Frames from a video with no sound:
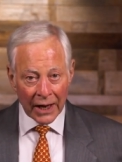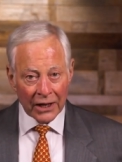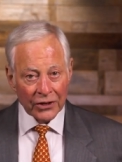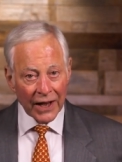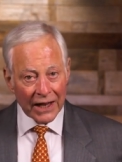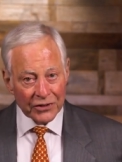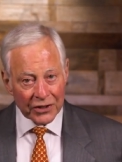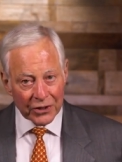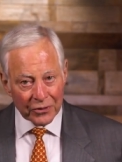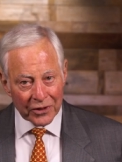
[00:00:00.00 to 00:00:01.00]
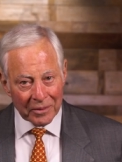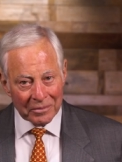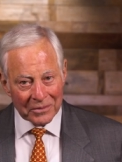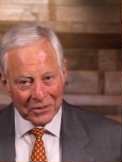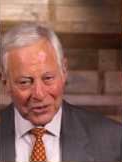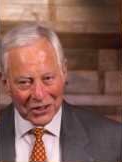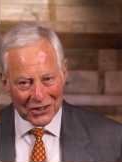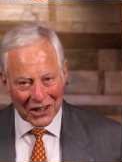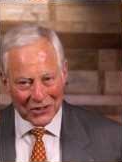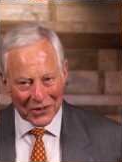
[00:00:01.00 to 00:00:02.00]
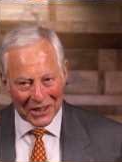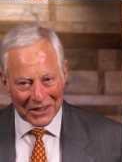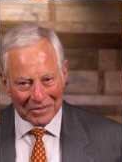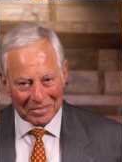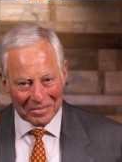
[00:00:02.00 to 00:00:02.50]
and to execute them successfully.